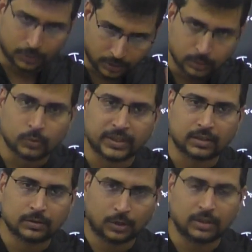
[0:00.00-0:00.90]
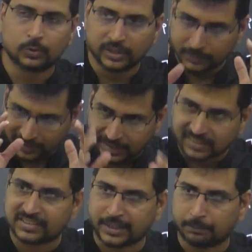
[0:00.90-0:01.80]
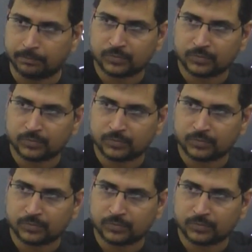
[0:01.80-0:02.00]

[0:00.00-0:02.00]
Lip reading: congruent. Congruent means they are same.